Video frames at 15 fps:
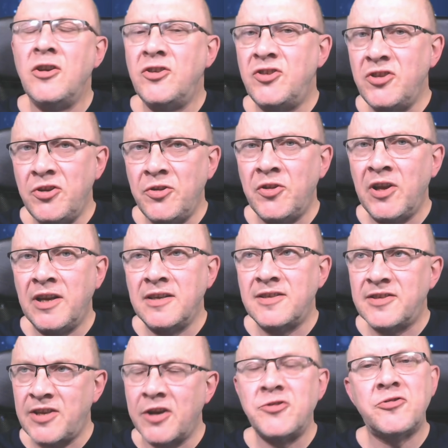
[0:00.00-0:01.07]
Do you think
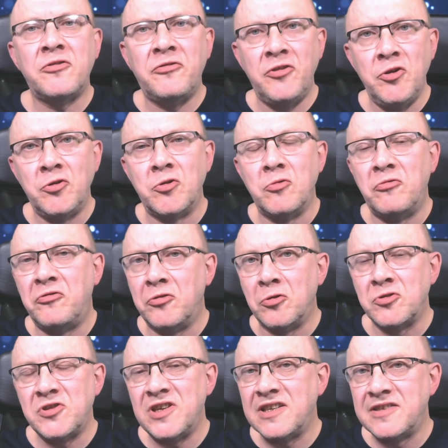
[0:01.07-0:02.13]
centrifugal
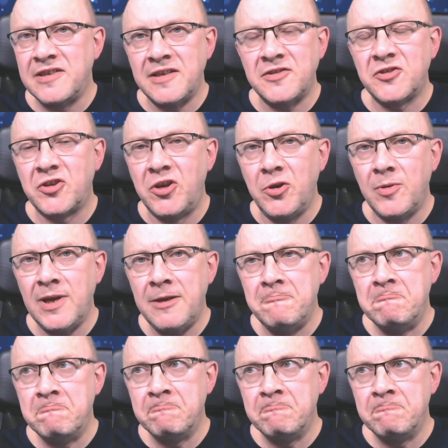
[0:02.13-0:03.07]
force exists, QE?